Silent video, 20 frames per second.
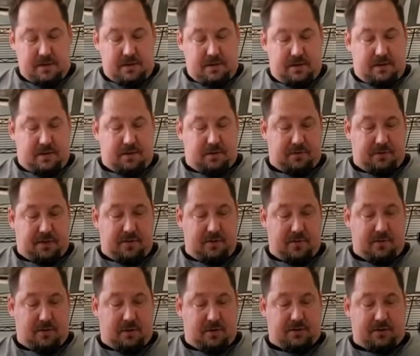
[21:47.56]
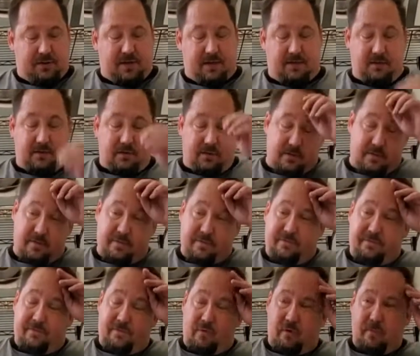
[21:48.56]
The other
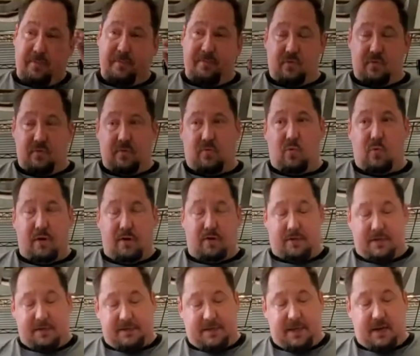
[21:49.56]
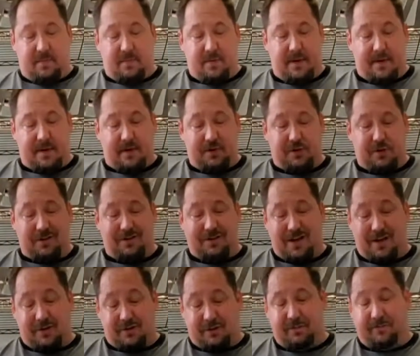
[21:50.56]
form of oil contamination is
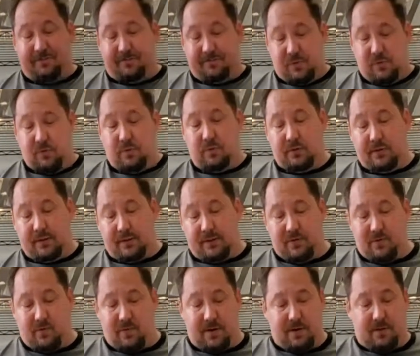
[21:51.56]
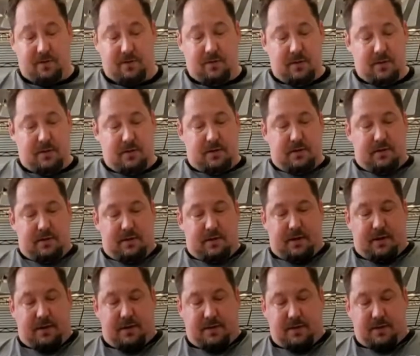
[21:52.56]
actually fuel in the oil,
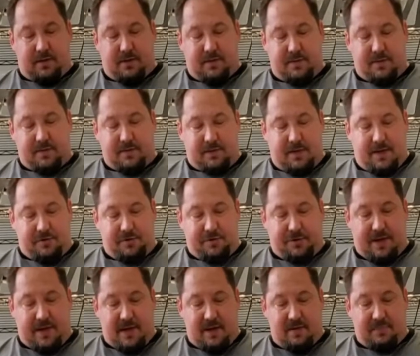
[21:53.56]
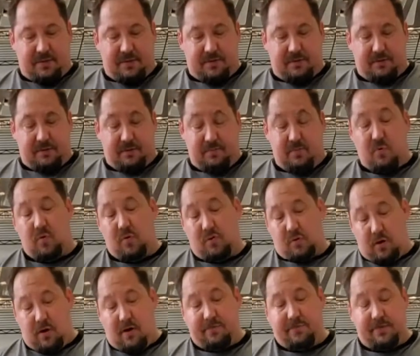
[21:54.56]
and this actually happens more
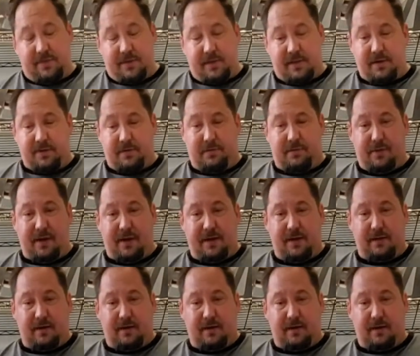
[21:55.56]
often than you think.